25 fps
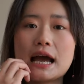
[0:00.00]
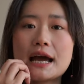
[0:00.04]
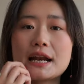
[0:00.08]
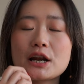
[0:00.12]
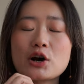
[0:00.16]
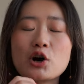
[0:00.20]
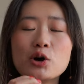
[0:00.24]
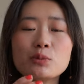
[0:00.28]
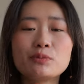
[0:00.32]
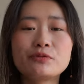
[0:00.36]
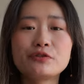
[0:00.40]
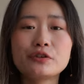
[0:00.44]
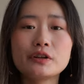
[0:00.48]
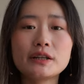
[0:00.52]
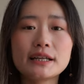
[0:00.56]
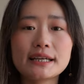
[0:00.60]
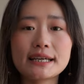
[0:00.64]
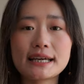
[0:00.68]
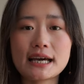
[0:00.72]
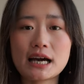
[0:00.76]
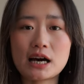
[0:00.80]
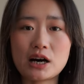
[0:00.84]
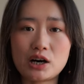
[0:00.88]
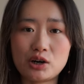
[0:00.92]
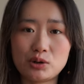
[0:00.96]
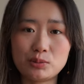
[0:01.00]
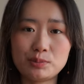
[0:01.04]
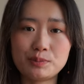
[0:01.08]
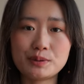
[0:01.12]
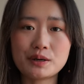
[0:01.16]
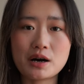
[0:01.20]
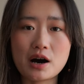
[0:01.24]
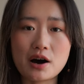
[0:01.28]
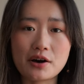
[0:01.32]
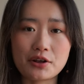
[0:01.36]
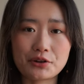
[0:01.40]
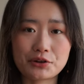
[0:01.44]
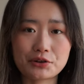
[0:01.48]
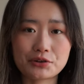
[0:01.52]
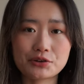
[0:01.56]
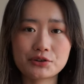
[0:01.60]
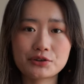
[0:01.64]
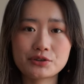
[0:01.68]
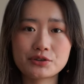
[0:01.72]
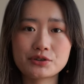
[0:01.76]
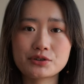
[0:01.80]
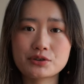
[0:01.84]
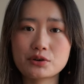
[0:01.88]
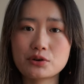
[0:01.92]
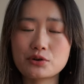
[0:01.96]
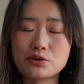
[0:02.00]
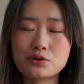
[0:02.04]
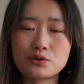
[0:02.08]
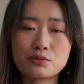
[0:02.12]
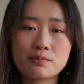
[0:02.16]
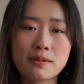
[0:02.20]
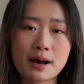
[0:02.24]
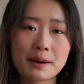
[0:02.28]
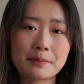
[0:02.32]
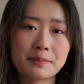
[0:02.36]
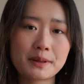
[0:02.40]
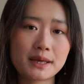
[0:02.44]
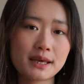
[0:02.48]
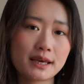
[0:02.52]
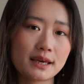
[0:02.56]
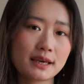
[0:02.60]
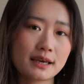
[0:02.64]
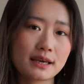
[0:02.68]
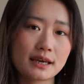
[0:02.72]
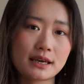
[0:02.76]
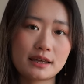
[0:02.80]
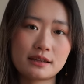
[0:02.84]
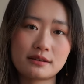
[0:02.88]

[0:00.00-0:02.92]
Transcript: and hopefully help others who might be